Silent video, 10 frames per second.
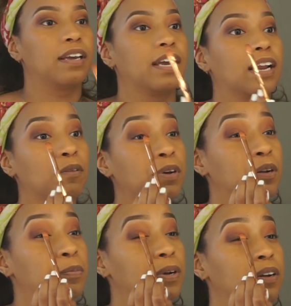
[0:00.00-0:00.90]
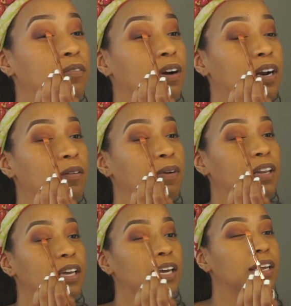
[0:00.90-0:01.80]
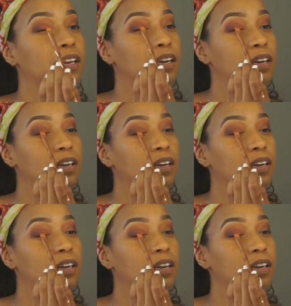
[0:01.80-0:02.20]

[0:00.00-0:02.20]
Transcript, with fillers: And I'm gonna put it right on my lid.